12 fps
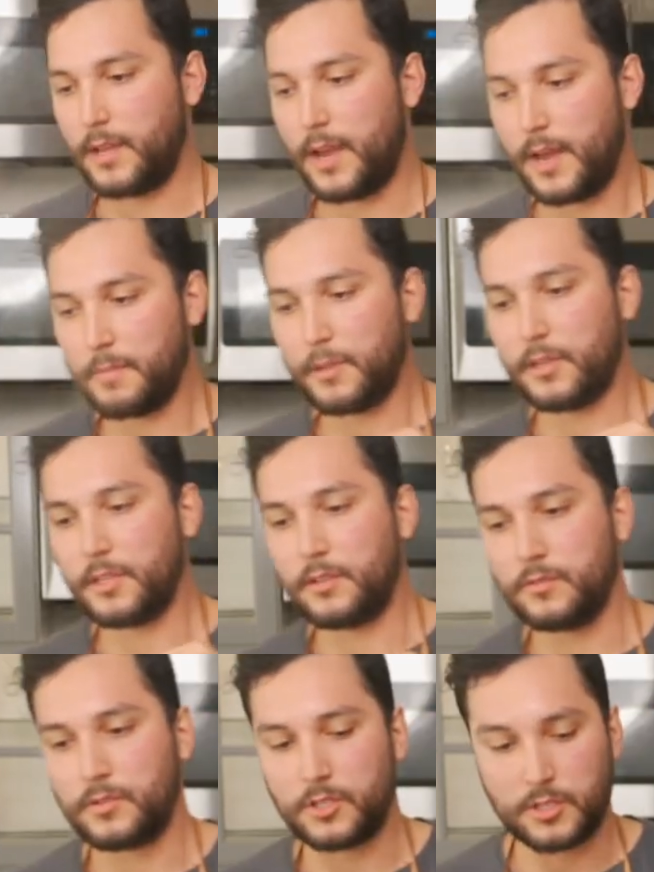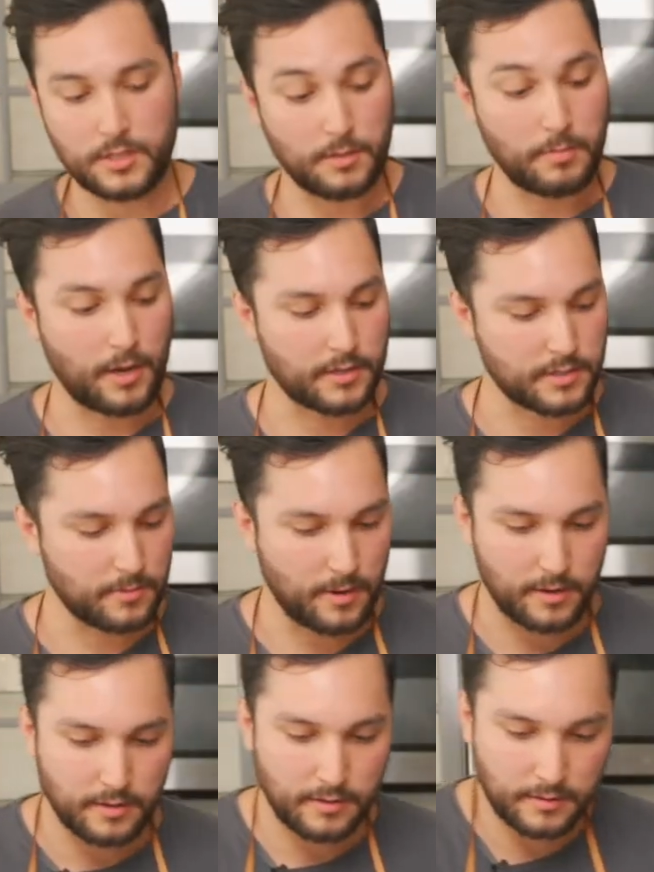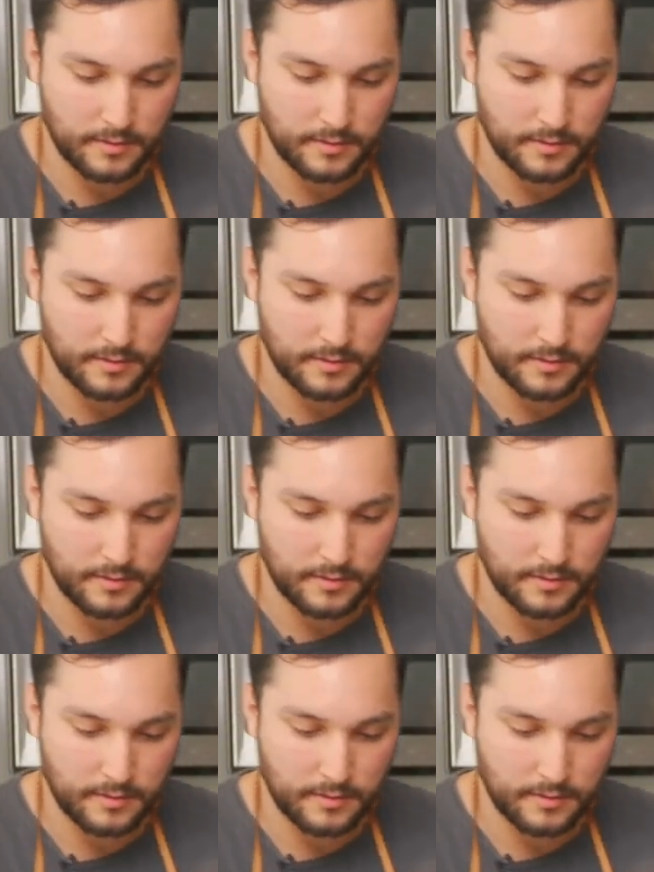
I'm gonna use just the pasta water.